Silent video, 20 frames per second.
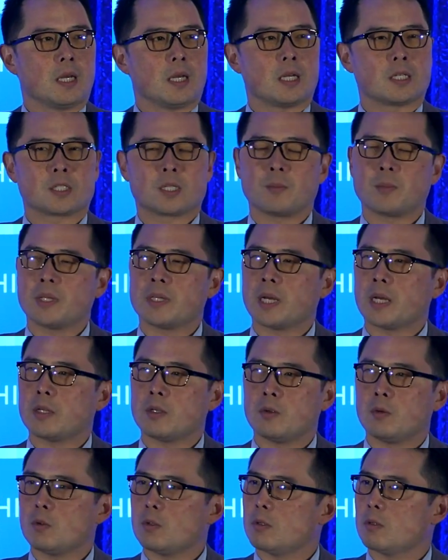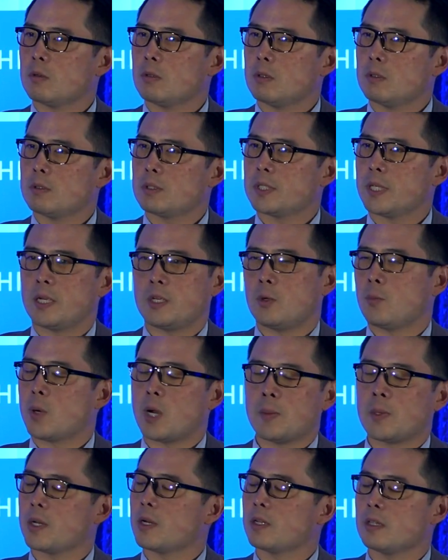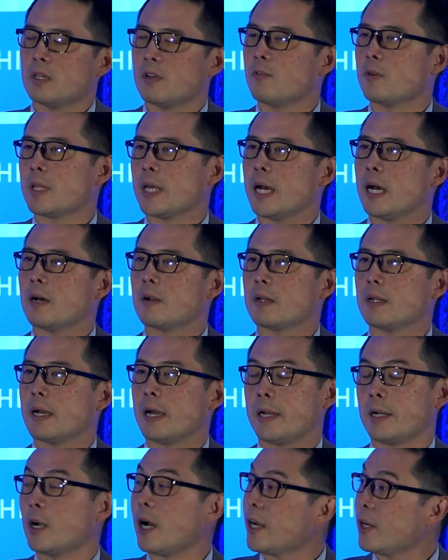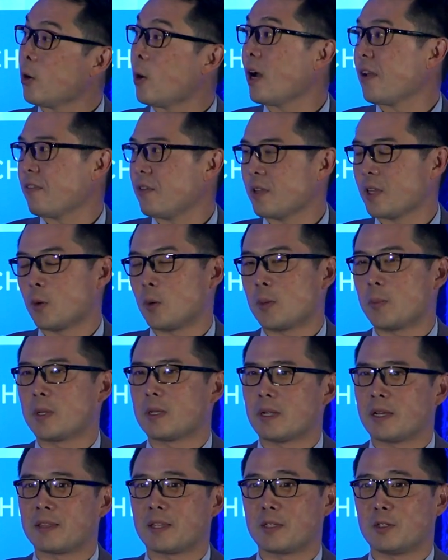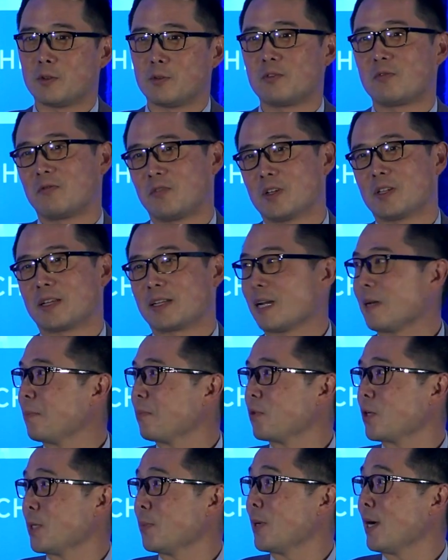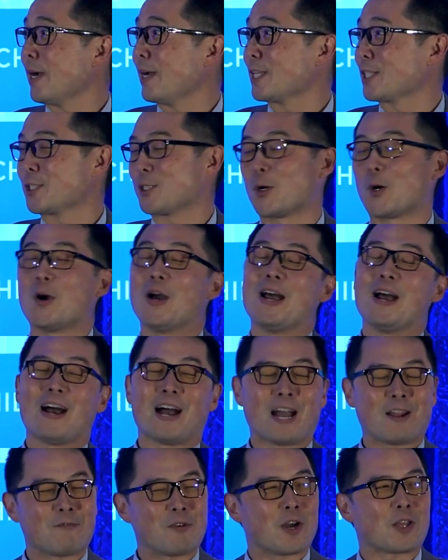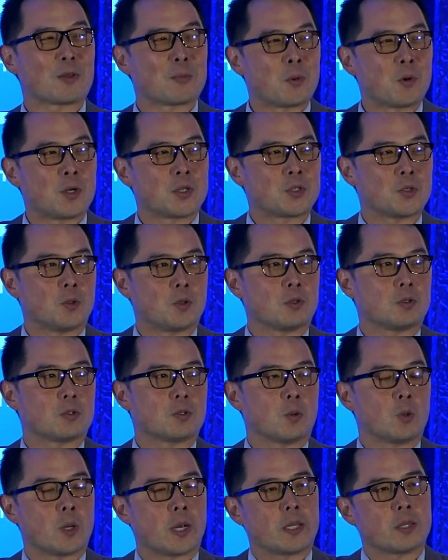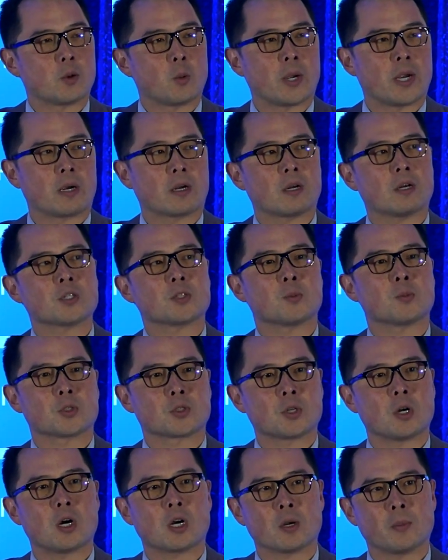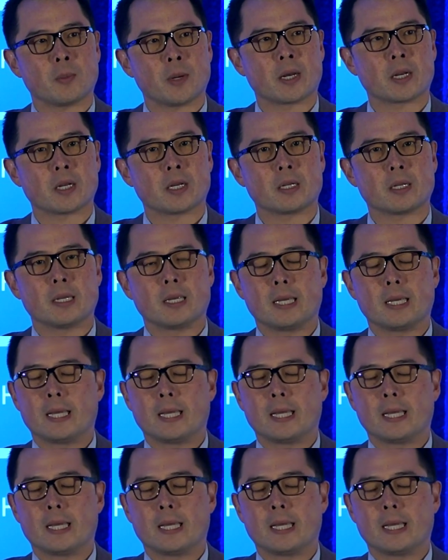it's something that you'll say you probably couldn't live without. I know I feel that way, but I think you feel like I'm pretty biased. So I'd rather point to the way our customers talk about it.